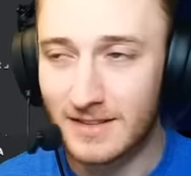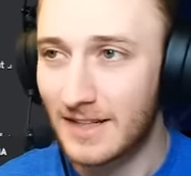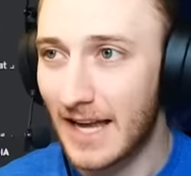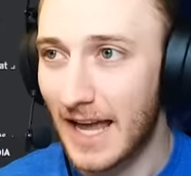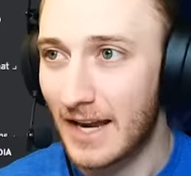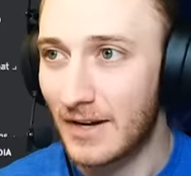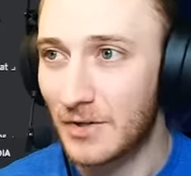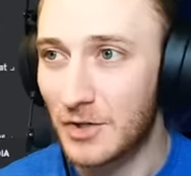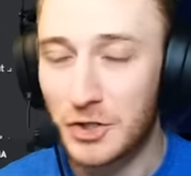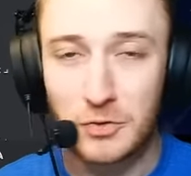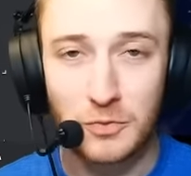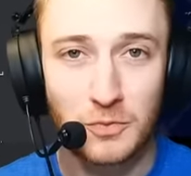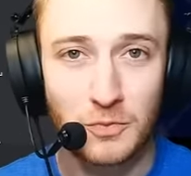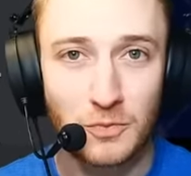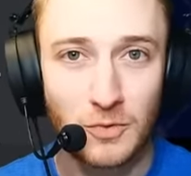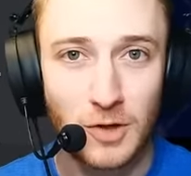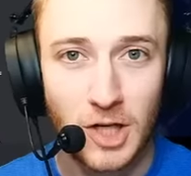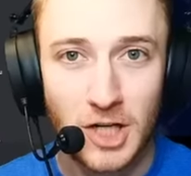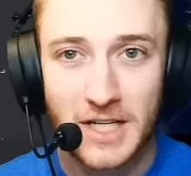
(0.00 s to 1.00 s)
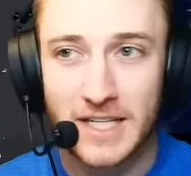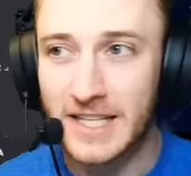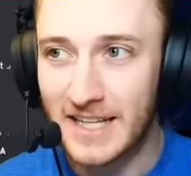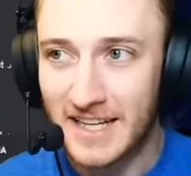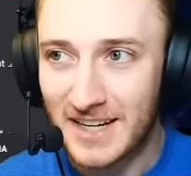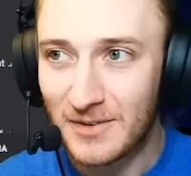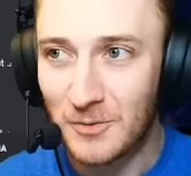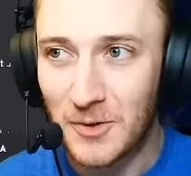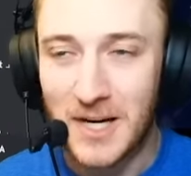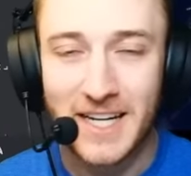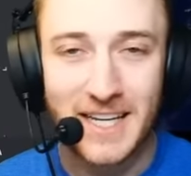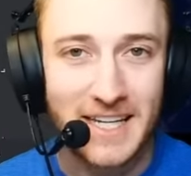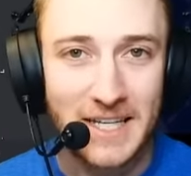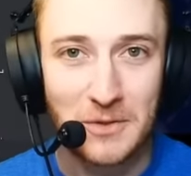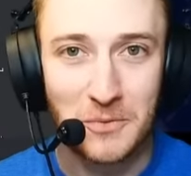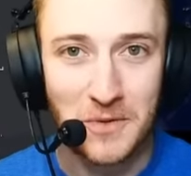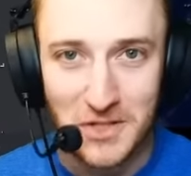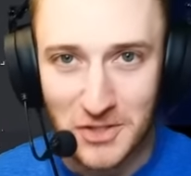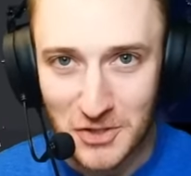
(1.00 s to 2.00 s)
and you looked at what
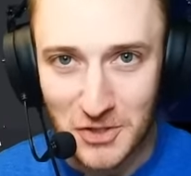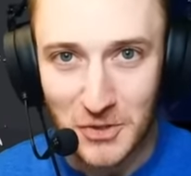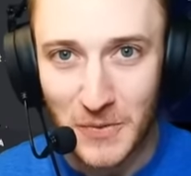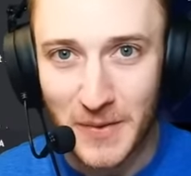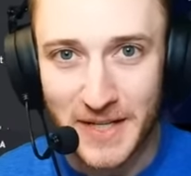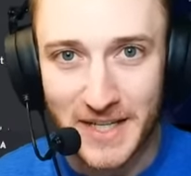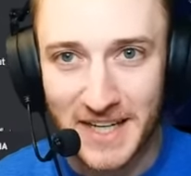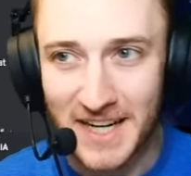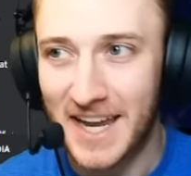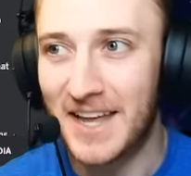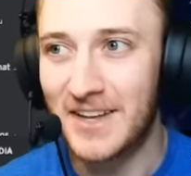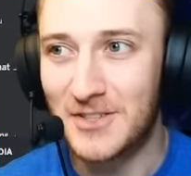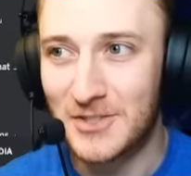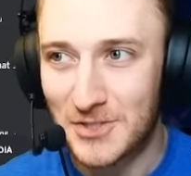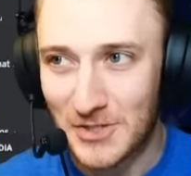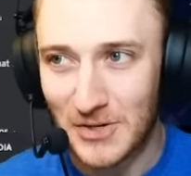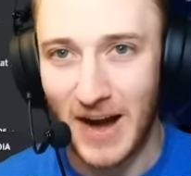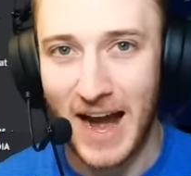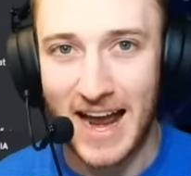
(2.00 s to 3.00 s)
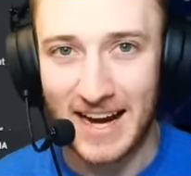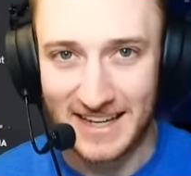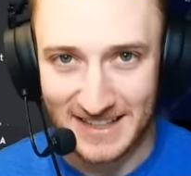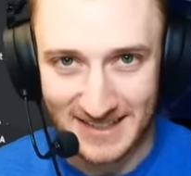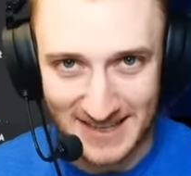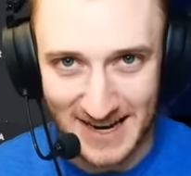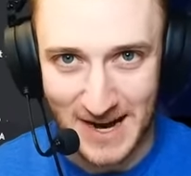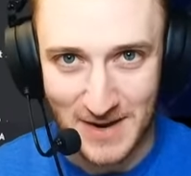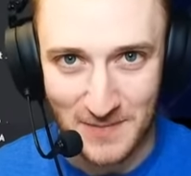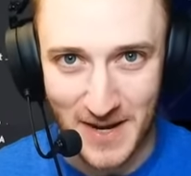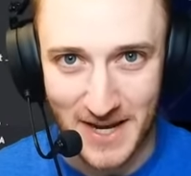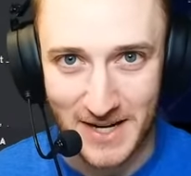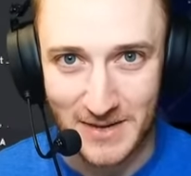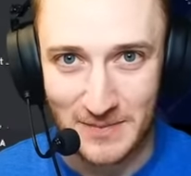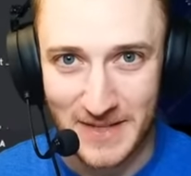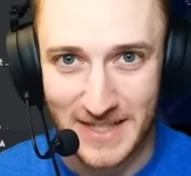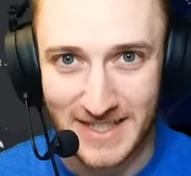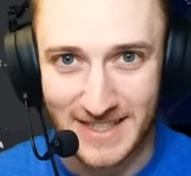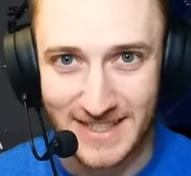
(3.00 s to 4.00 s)
he was doing against dragon type
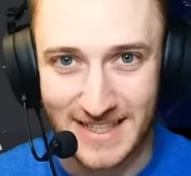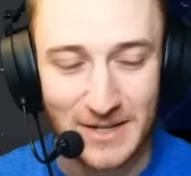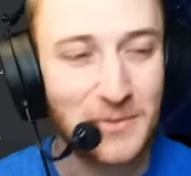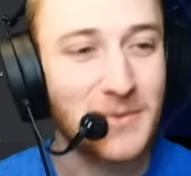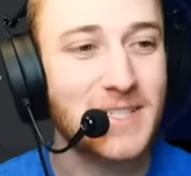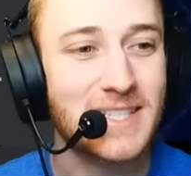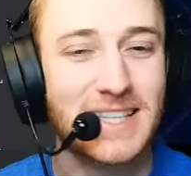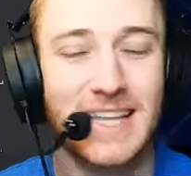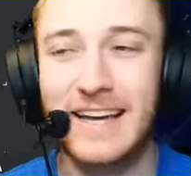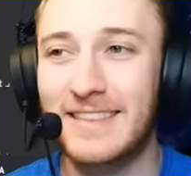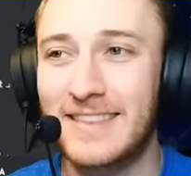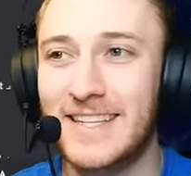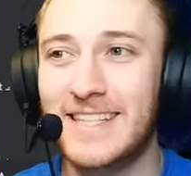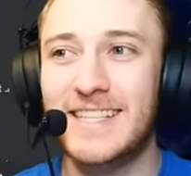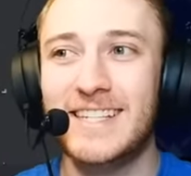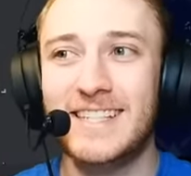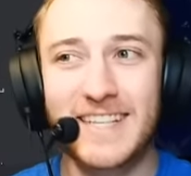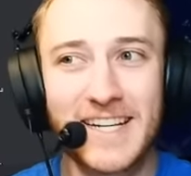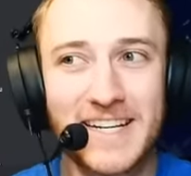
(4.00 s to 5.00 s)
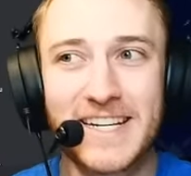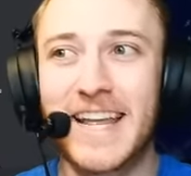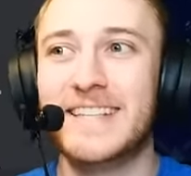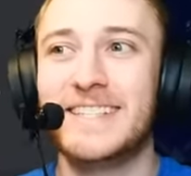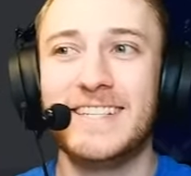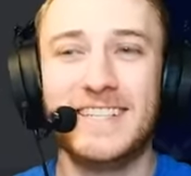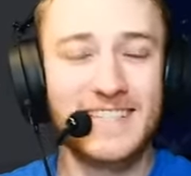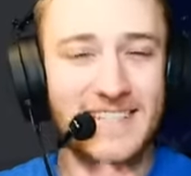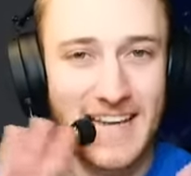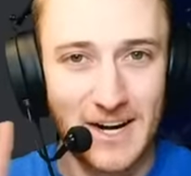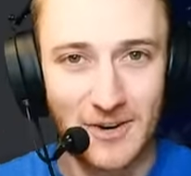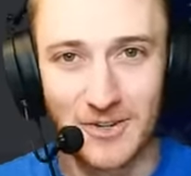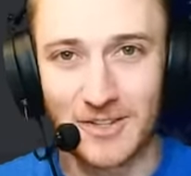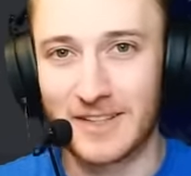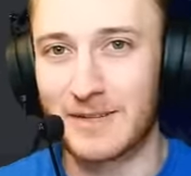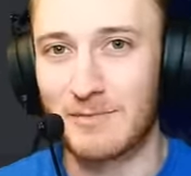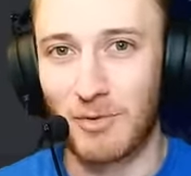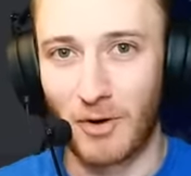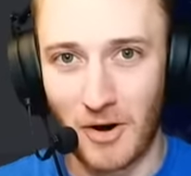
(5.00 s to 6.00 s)
enemies. It was like this is
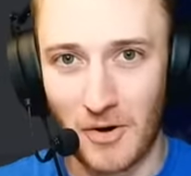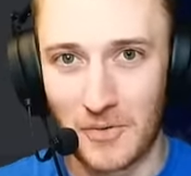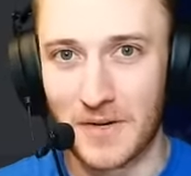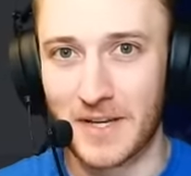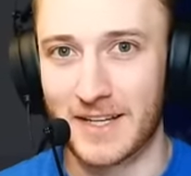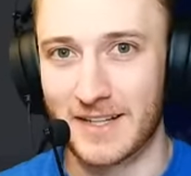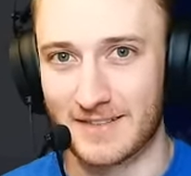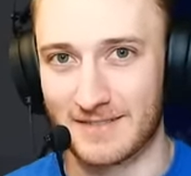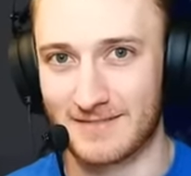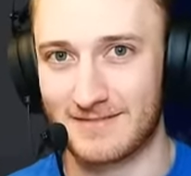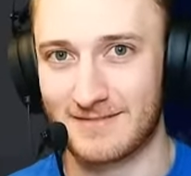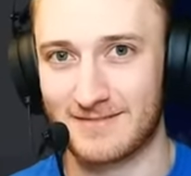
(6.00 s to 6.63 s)
unnecessarily broken